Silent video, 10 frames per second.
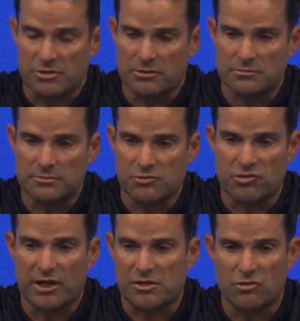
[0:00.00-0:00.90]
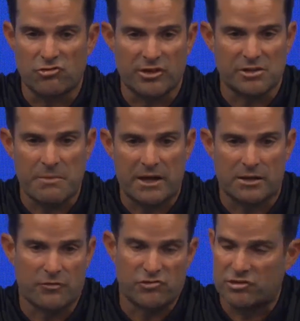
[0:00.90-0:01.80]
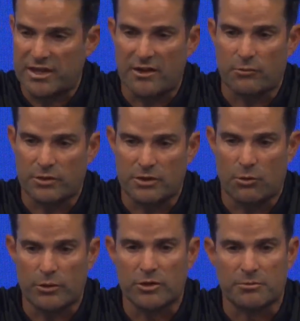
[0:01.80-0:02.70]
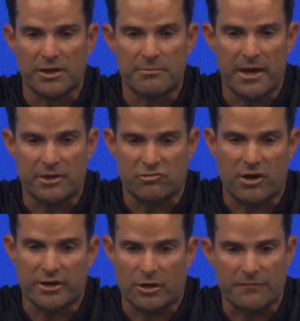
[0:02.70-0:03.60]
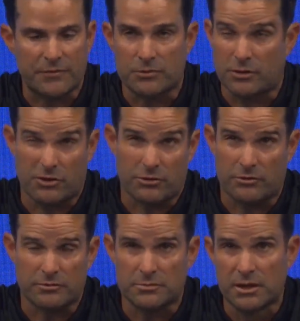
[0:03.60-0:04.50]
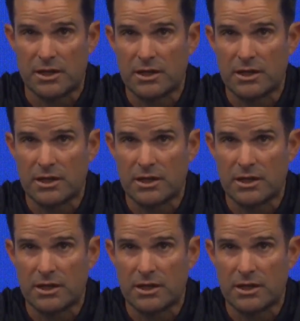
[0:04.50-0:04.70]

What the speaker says: So it was good execution against man coverage and a down that we were gonna play man to try and get off the field on third and